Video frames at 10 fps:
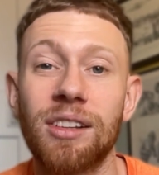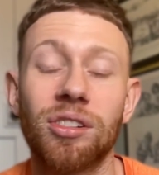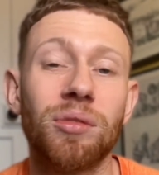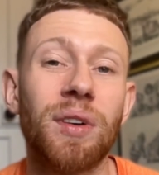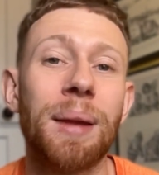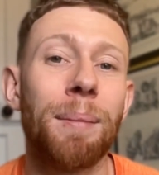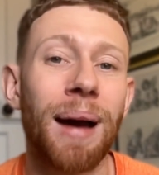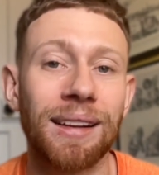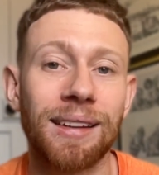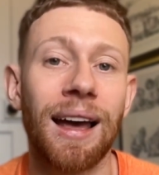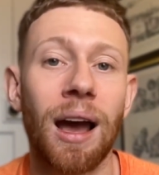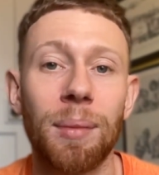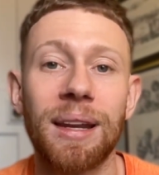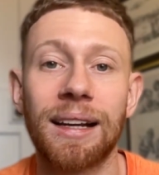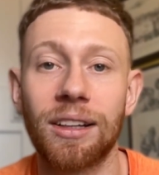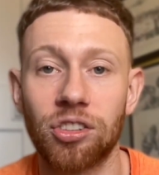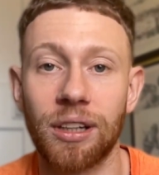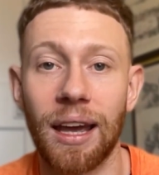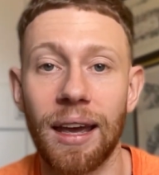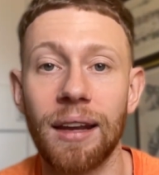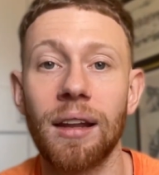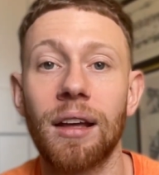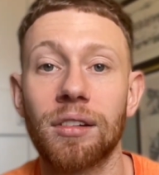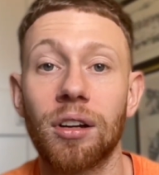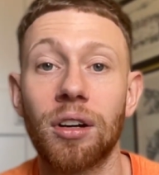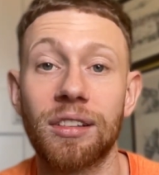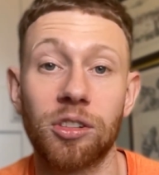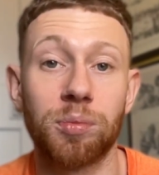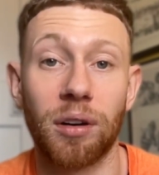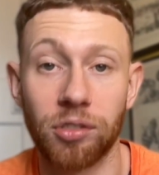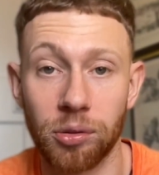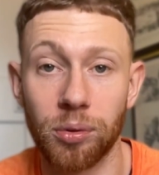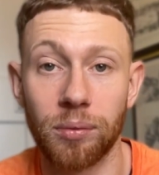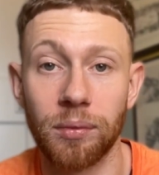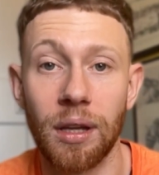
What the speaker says: it doesn't really matter how many clicks you're getting as long as it's profitable.